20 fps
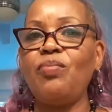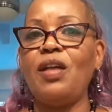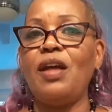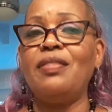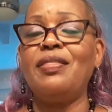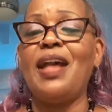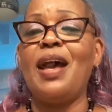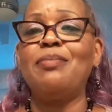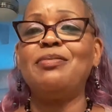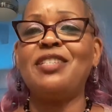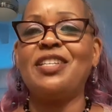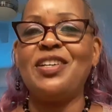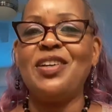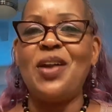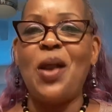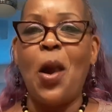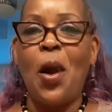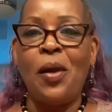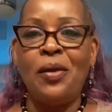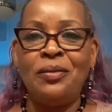That was
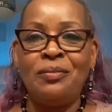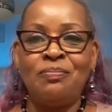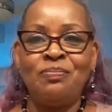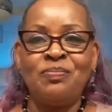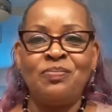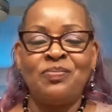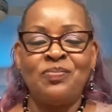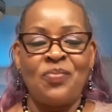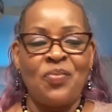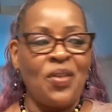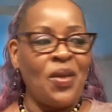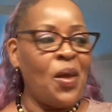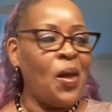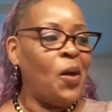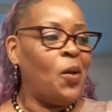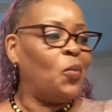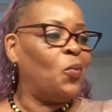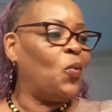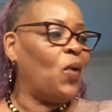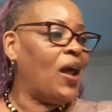good.
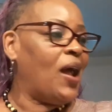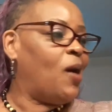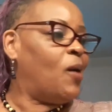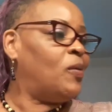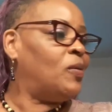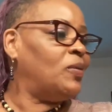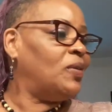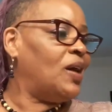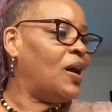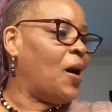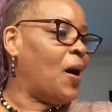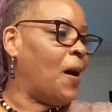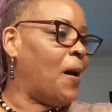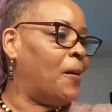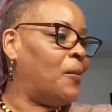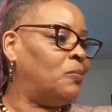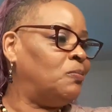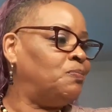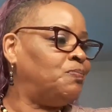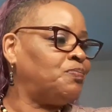Well,
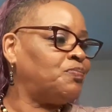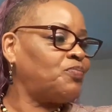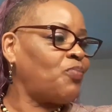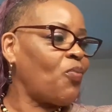I'm